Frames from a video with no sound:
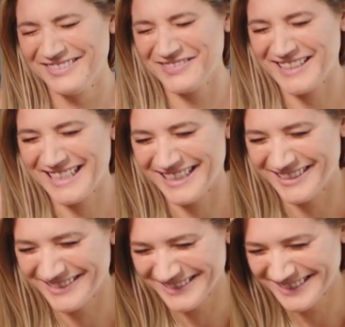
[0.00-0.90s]
video?
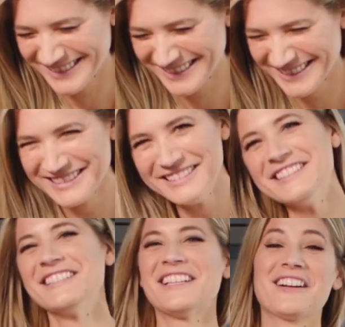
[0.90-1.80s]

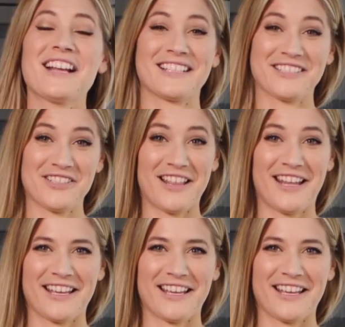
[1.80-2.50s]
All right, let's try that